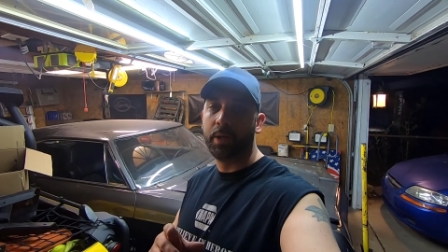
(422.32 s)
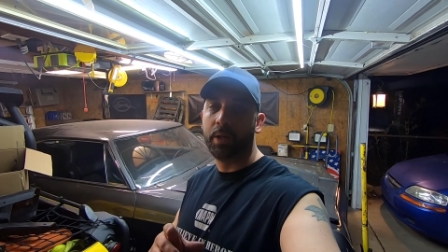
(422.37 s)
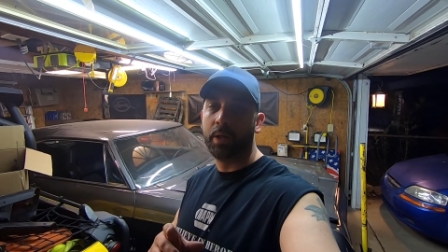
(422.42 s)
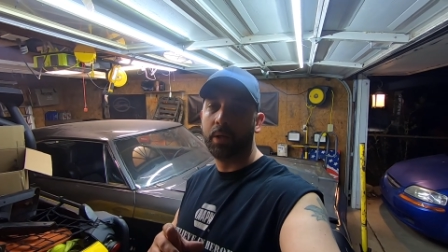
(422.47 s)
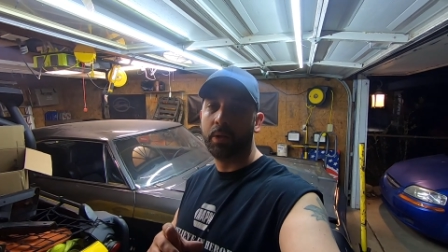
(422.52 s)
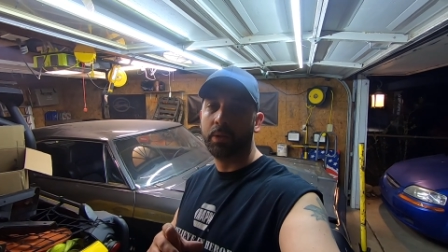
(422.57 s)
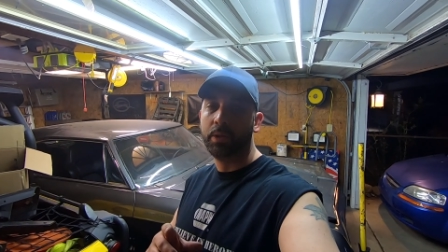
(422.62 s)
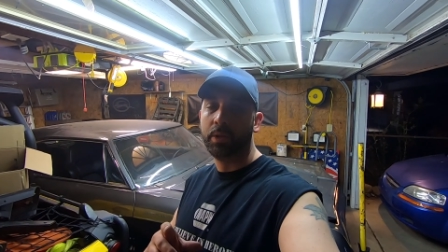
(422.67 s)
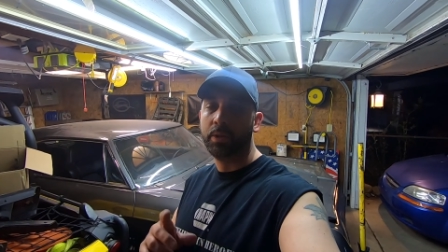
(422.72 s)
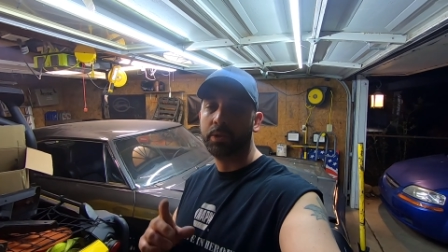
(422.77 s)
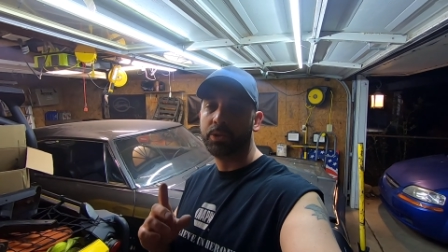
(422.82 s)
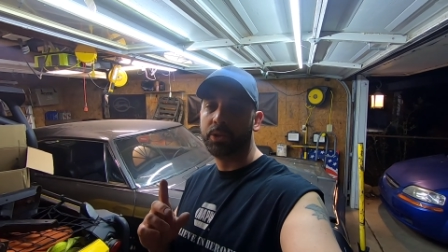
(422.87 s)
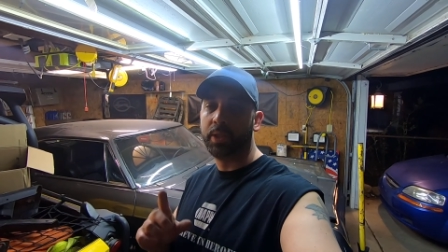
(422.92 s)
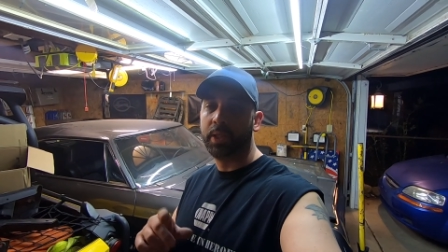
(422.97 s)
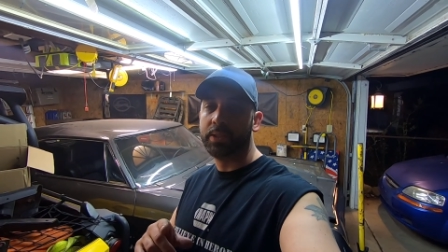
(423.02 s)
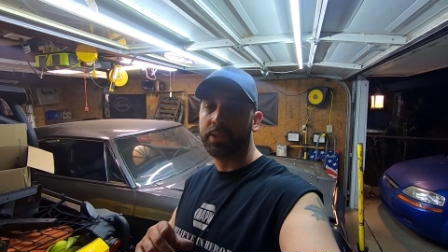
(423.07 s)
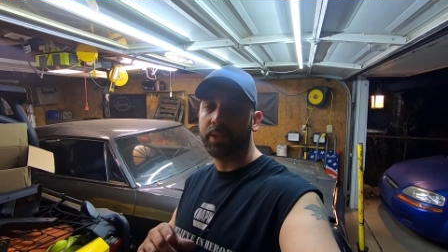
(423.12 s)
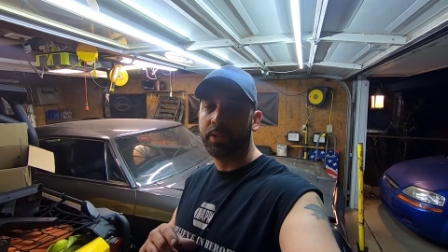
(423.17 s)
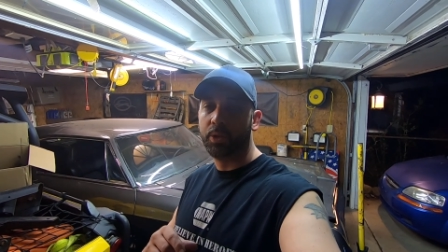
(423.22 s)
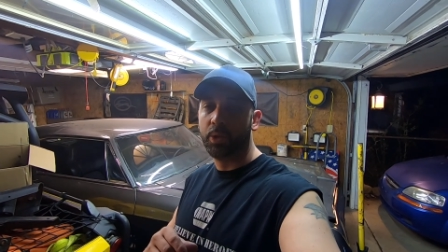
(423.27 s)
bell so
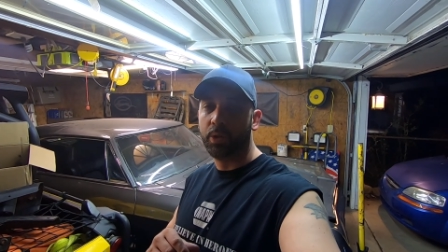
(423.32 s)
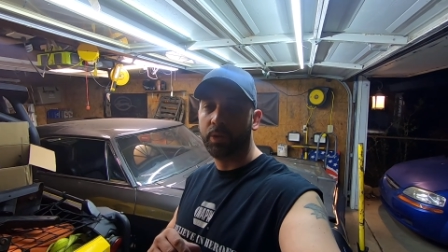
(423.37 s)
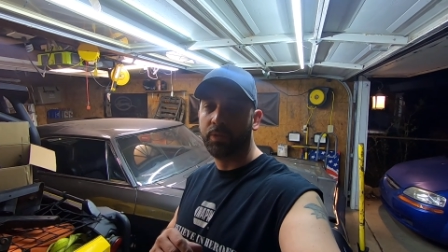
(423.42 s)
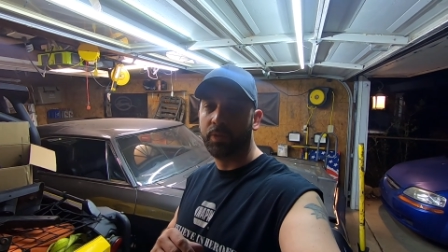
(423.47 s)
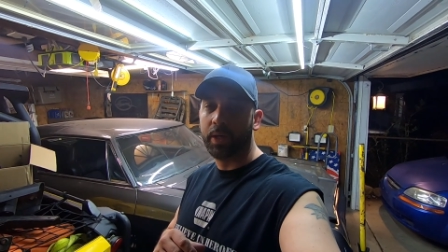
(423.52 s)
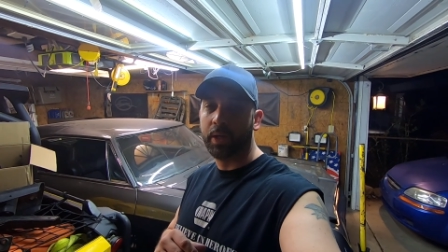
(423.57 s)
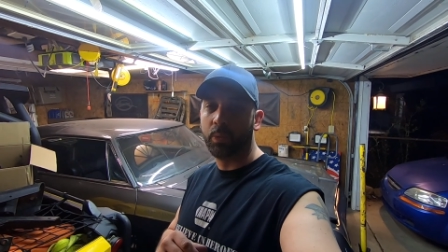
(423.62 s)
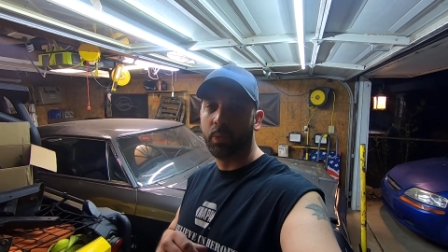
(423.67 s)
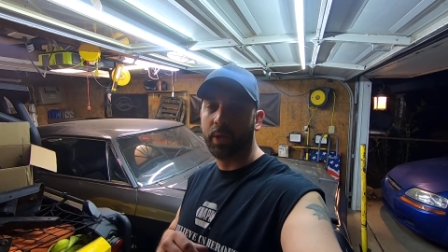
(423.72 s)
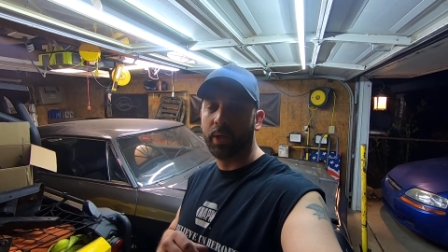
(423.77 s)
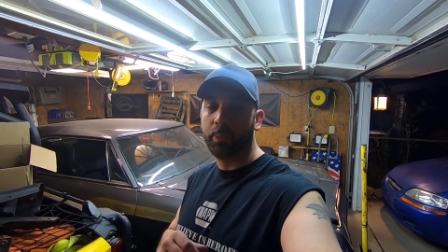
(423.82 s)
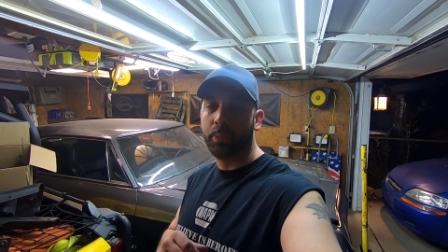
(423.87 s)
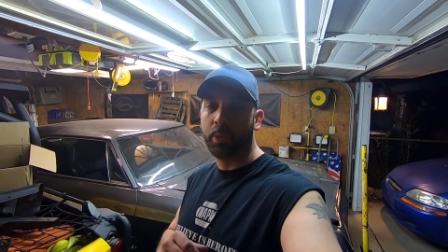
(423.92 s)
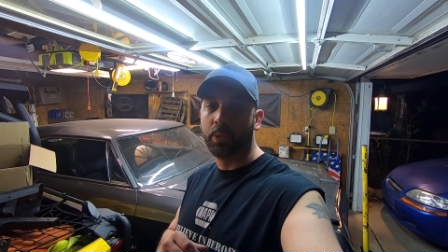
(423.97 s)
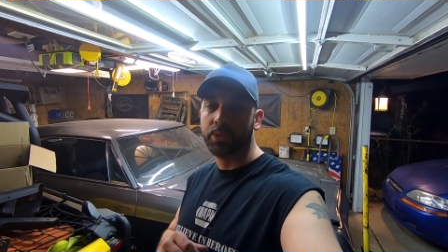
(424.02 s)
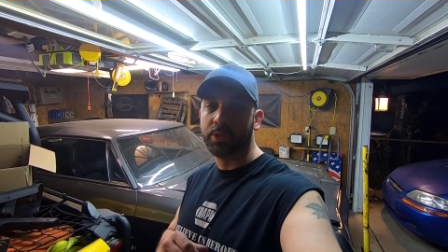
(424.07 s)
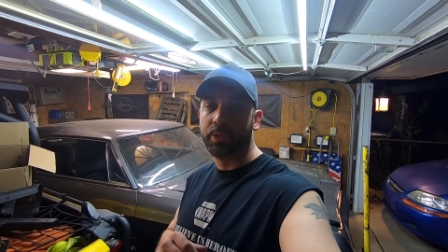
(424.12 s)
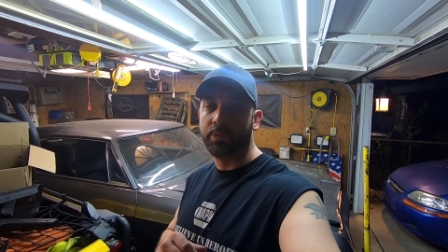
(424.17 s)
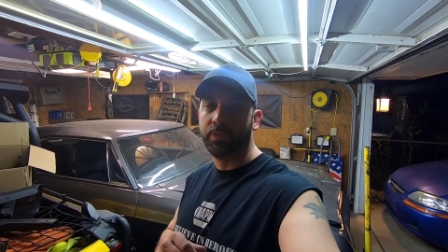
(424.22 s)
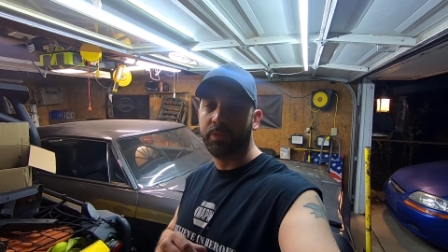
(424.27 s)
you guys get notified when I
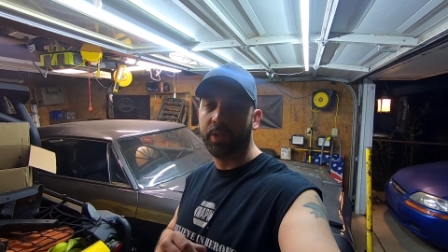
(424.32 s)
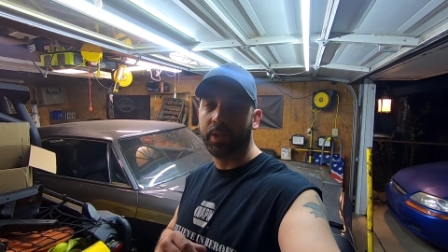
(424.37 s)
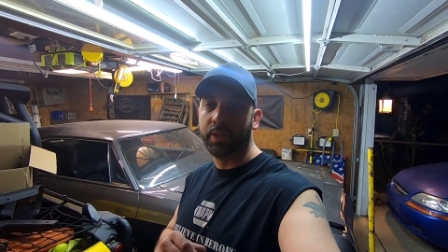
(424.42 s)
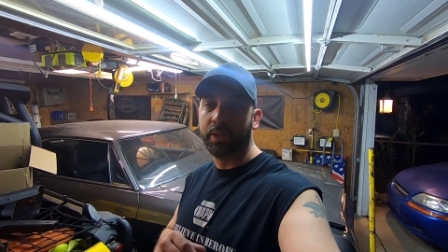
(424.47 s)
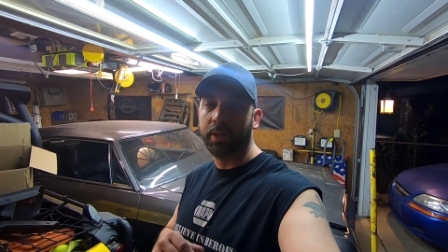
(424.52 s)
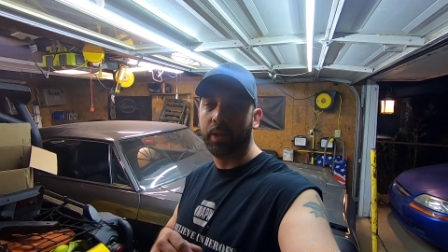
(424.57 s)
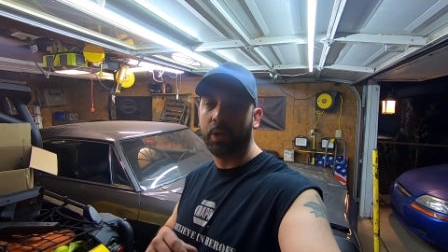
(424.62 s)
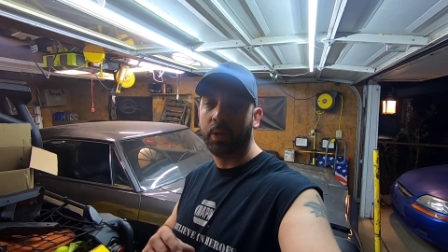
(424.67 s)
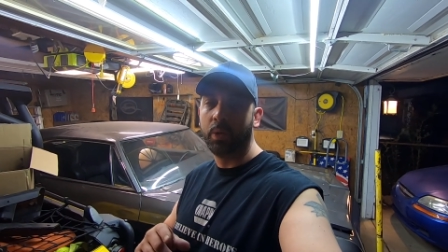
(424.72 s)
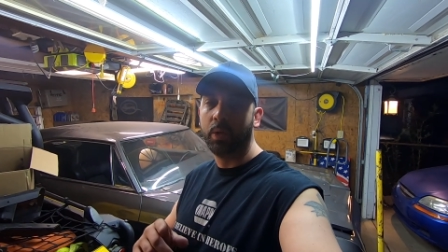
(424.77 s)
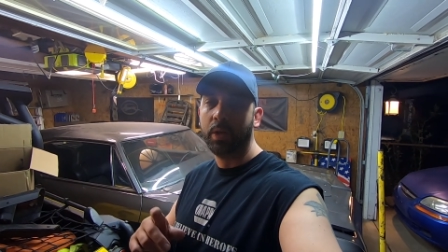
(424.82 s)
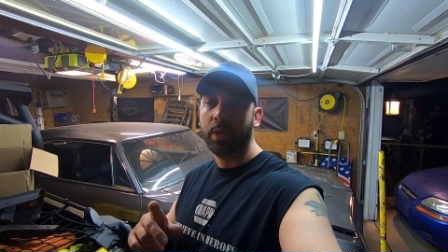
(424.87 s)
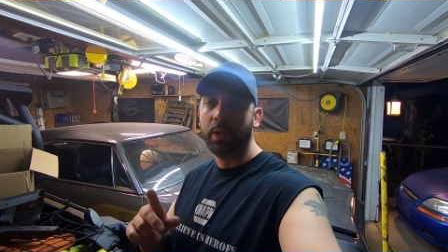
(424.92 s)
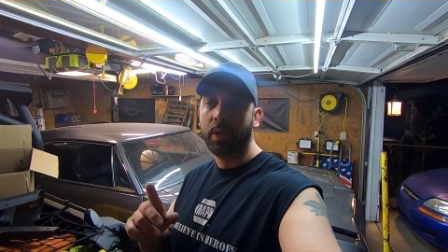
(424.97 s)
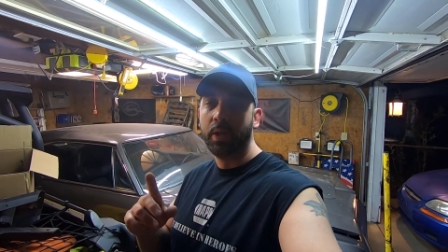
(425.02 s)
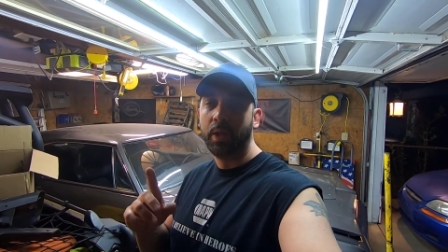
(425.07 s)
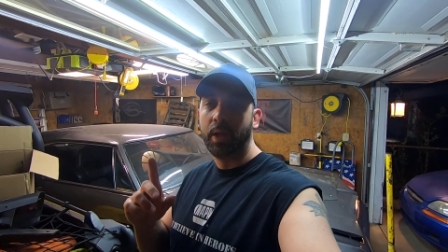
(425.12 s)
post a video.